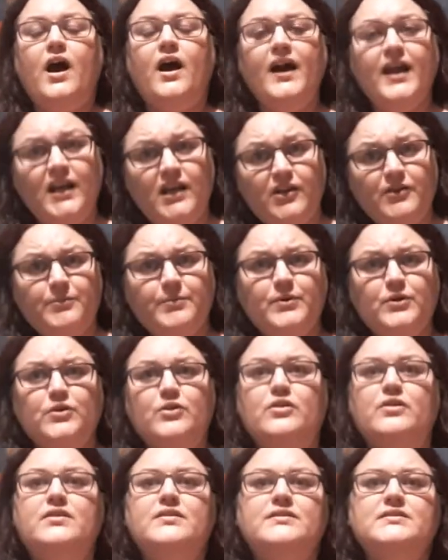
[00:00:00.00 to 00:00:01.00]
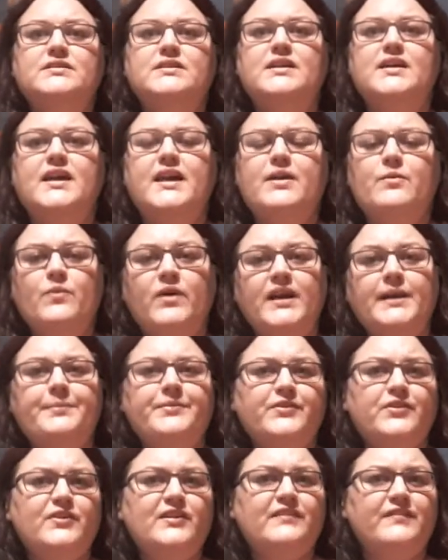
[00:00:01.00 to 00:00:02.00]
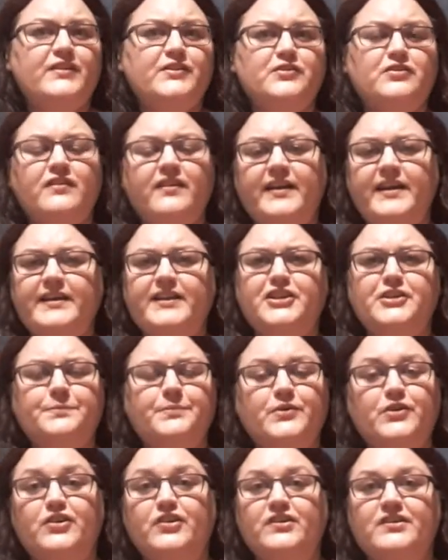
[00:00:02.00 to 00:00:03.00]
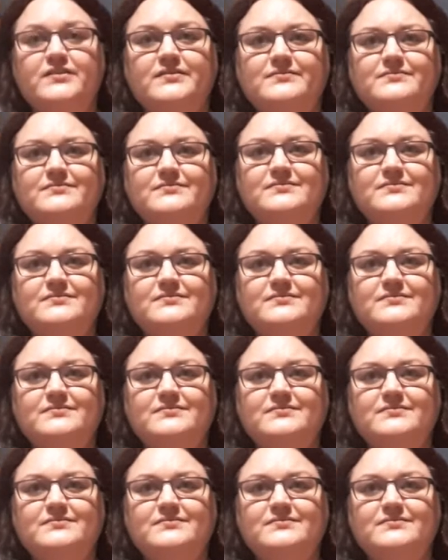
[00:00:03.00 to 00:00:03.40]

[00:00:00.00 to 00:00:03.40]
I learned more in one episode of Victoria in this book.